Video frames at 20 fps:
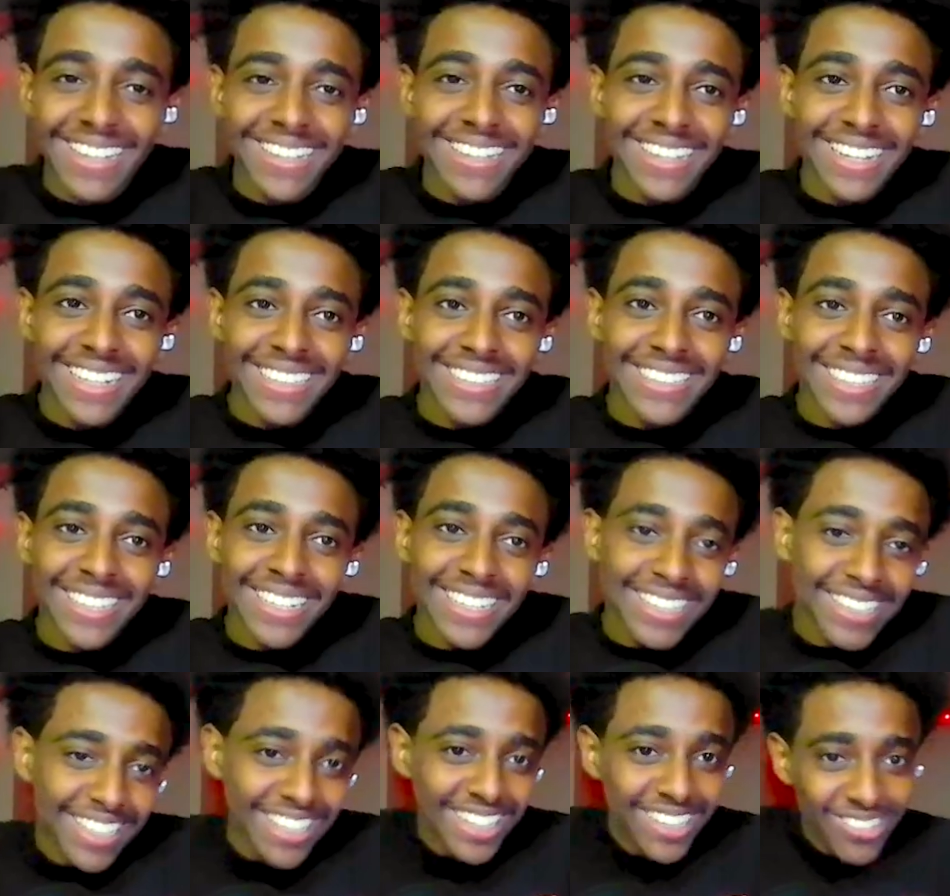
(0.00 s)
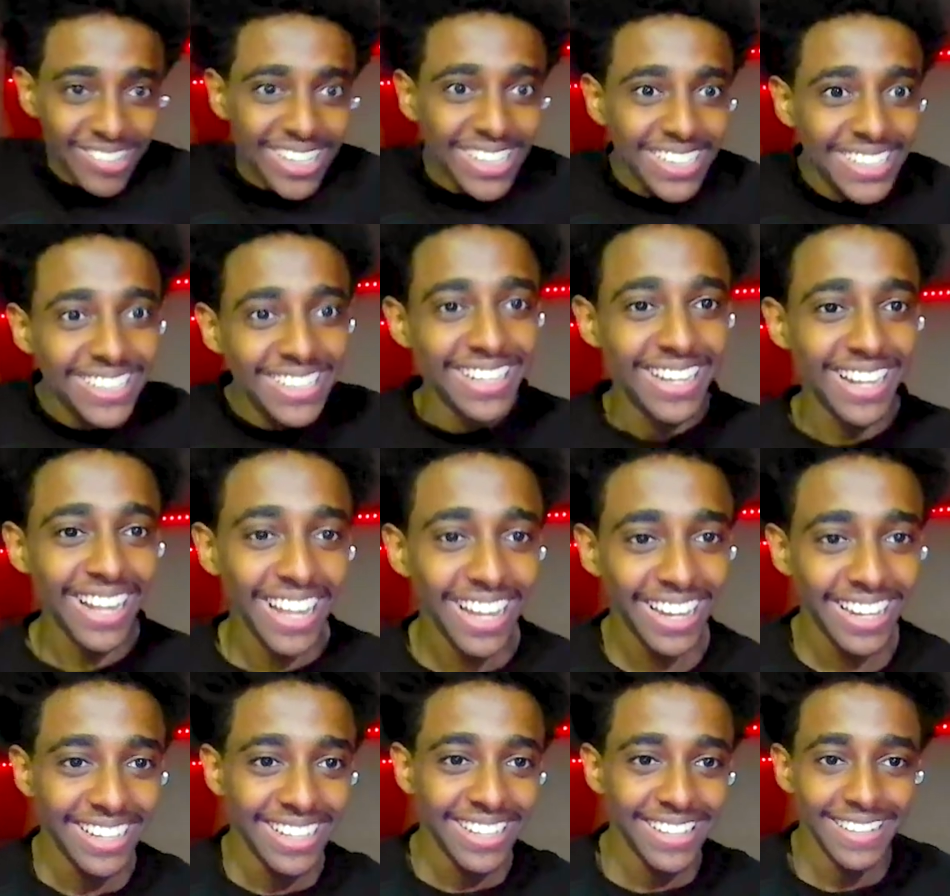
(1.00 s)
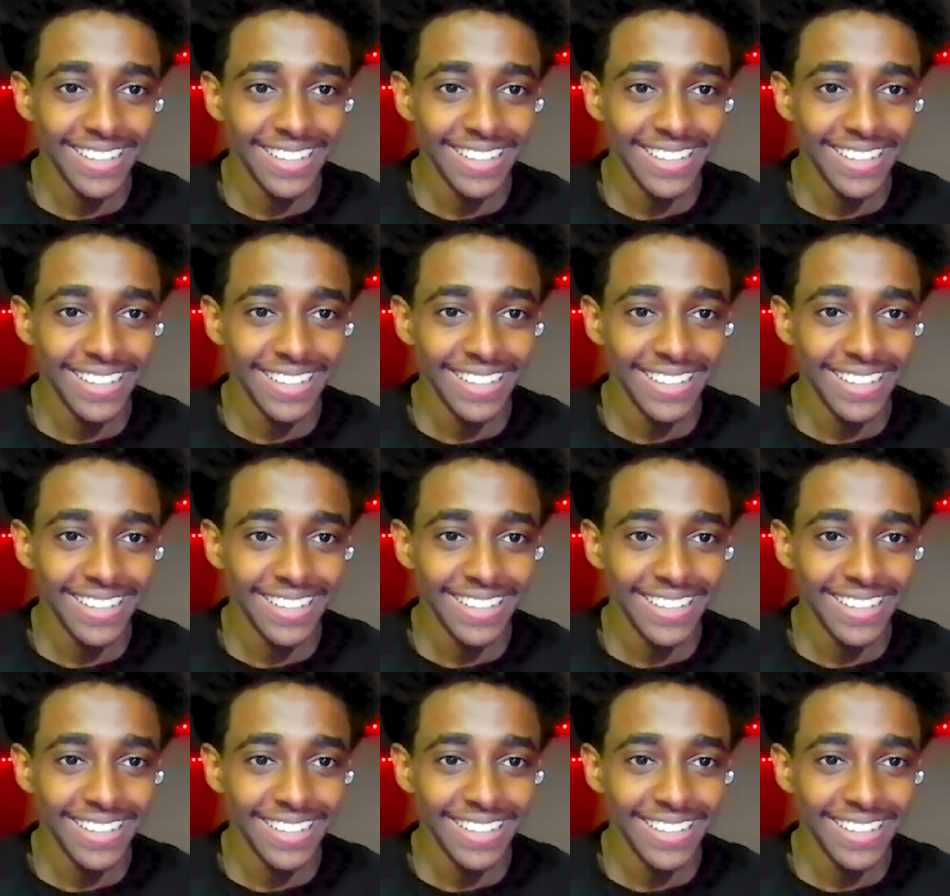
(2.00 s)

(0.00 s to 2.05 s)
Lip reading: This nigga deep riding a lot.